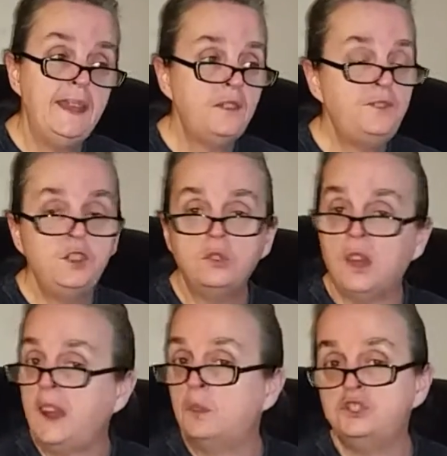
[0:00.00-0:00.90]
If you
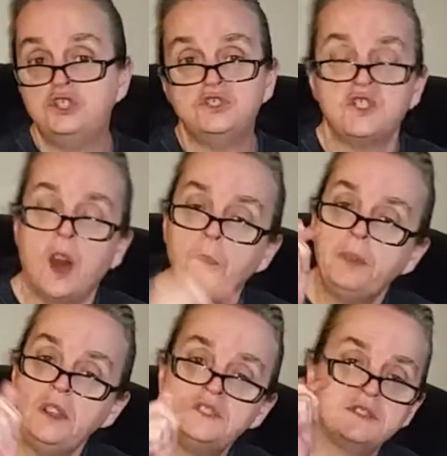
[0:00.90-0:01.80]
like what you saw,
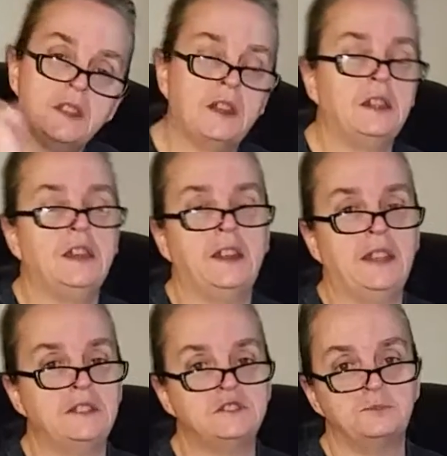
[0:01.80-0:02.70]
please click
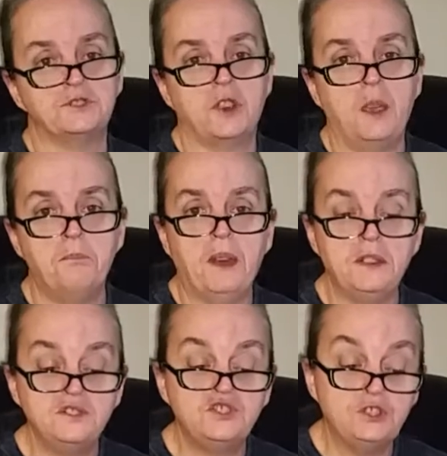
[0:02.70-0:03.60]
that subscribe
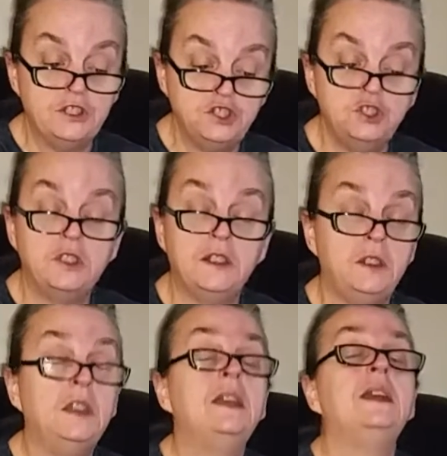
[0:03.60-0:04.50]
button
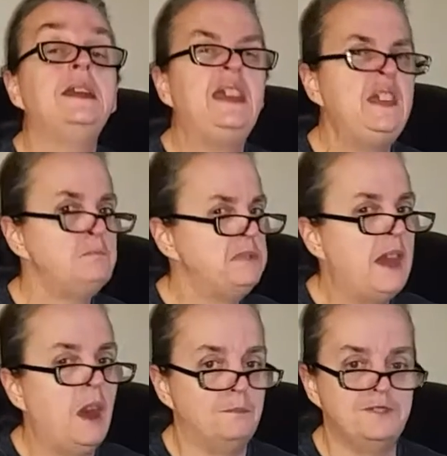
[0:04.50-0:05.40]
so that you can keep
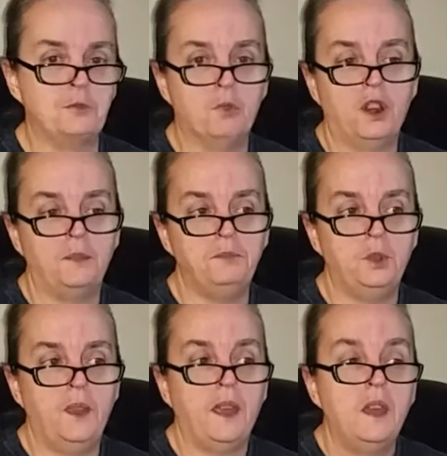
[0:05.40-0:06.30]
tabs on what I'm
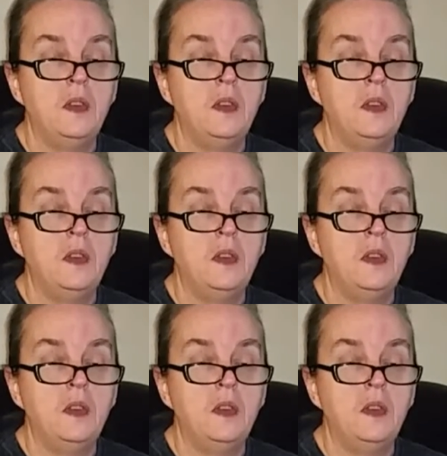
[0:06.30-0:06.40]
doing.